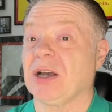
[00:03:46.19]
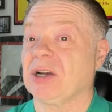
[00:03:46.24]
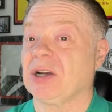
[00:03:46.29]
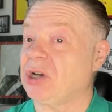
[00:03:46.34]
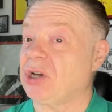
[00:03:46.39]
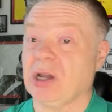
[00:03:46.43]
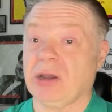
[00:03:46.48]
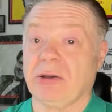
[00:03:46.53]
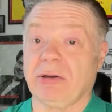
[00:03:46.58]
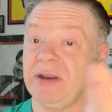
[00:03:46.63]
I
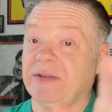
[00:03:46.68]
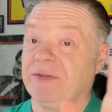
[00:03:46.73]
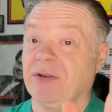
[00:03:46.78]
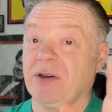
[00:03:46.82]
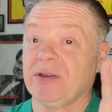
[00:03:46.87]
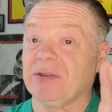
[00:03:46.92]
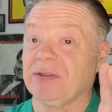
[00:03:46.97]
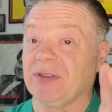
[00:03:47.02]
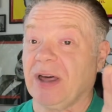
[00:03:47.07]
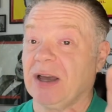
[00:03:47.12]
shan't go any
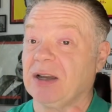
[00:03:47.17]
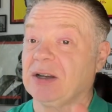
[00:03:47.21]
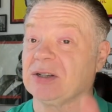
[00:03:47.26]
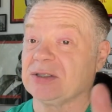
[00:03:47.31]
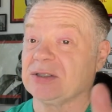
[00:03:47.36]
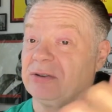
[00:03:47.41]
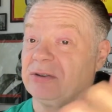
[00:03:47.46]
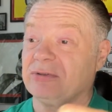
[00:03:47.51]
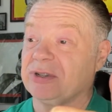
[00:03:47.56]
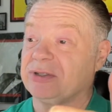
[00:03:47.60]
further than that because
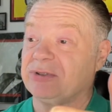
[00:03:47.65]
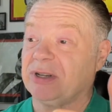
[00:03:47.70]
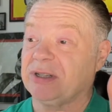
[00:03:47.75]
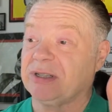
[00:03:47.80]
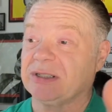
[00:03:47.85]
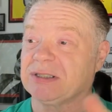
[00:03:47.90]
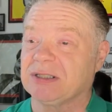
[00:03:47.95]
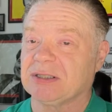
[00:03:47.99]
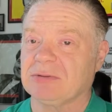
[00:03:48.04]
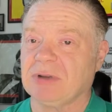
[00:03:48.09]
they'll restrict
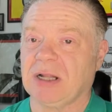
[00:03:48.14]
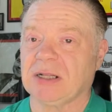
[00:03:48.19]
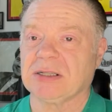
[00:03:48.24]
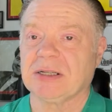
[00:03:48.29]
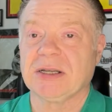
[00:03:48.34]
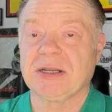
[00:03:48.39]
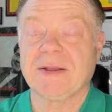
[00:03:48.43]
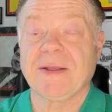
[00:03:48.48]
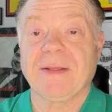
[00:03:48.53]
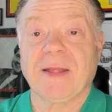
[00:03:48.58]
this as well.
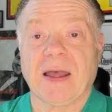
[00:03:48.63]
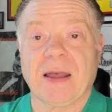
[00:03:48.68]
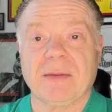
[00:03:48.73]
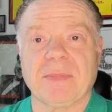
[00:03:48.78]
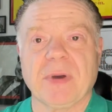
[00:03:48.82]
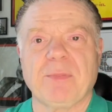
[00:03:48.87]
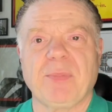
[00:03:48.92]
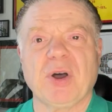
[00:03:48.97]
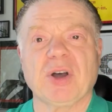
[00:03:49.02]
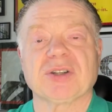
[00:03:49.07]

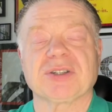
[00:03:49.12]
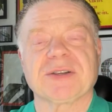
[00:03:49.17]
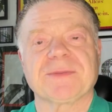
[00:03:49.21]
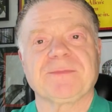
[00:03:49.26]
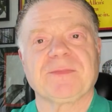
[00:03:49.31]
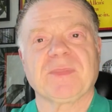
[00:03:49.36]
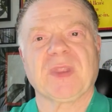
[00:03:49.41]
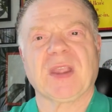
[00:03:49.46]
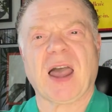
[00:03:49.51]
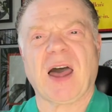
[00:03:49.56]
But
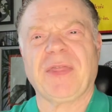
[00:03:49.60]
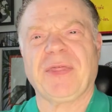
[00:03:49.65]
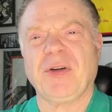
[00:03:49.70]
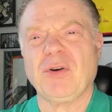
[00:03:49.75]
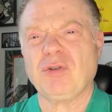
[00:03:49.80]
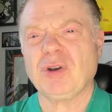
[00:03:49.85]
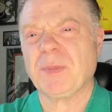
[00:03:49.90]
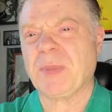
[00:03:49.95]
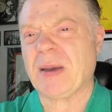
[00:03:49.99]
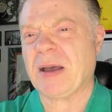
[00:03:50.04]
I
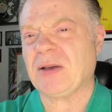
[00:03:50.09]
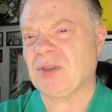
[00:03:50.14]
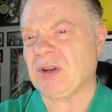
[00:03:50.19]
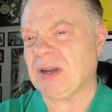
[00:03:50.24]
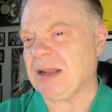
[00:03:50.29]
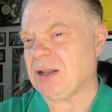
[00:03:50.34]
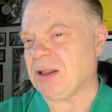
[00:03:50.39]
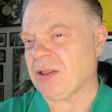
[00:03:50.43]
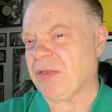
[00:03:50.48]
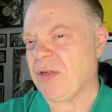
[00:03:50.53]
thought about the
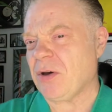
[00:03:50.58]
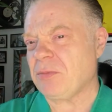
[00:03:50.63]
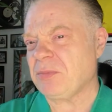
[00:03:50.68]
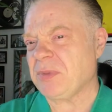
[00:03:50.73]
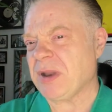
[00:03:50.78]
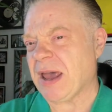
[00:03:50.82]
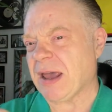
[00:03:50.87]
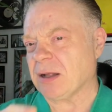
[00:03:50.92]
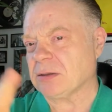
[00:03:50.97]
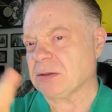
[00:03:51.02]
little
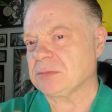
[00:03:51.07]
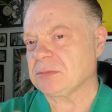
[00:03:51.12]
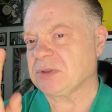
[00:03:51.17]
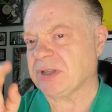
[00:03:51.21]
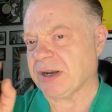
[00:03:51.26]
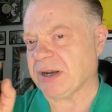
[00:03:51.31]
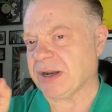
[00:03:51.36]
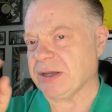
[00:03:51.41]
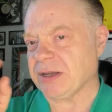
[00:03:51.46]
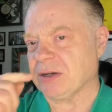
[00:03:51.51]
thumbnail
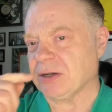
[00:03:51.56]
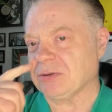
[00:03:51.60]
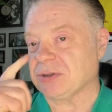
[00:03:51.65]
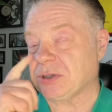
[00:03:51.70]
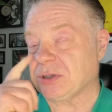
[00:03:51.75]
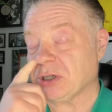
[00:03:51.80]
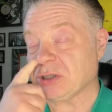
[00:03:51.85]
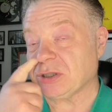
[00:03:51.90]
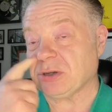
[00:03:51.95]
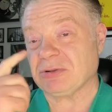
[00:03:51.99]
that I used
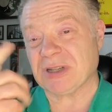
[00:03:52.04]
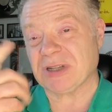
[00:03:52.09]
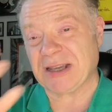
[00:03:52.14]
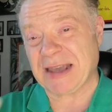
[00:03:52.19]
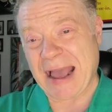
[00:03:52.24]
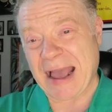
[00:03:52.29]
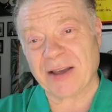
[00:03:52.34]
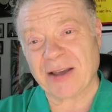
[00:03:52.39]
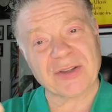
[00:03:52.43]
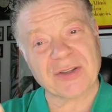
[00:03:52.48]
because it was a
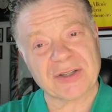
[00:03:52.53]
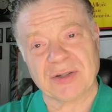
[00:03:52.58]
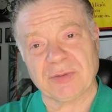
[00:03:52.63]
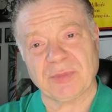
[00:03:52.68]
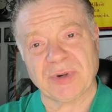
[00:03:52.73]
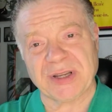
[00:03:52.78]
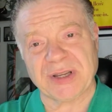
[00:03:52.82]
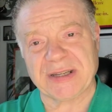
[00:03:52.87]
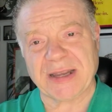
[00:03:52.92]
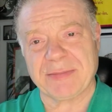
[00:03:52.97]
gag that
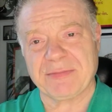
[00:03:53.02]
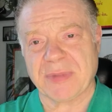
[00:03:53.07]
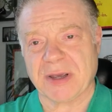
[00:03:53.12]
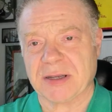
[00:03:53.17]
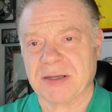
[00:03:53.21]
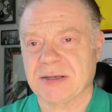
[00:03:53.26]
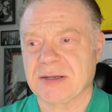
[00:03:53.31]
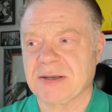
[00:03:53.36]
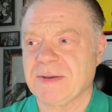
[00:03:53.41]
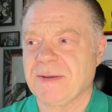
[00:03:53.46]
somebody sent me
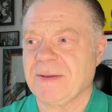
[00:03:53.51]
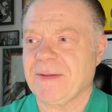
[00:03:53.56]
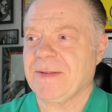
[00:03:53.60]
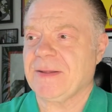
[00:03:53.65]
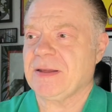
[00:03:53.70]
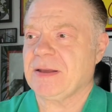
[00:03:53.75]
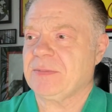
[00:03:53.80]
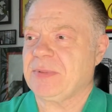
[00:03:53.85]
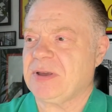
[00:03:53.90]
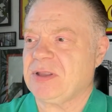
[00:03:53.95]

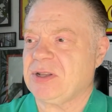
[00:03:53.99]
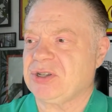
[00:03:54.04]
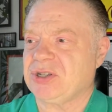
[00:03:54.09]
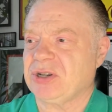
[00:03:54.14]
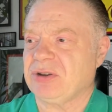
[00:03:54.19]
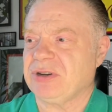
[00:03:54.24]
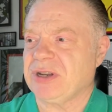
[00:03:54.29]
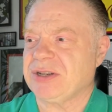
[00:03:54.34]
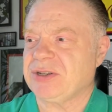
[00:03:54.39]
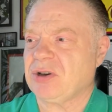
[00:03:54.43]
about the
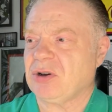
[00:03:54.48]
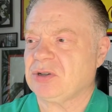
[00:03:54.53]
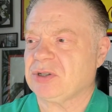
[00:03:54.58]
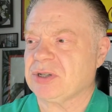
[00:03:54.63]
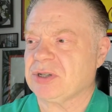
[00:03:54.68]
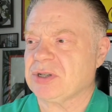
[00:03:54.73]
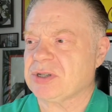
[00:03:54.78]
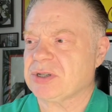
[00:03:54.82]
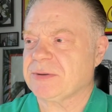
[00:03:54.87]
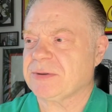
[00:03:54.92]
junior
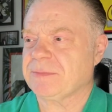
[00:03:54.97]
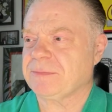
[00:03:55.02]
doctors.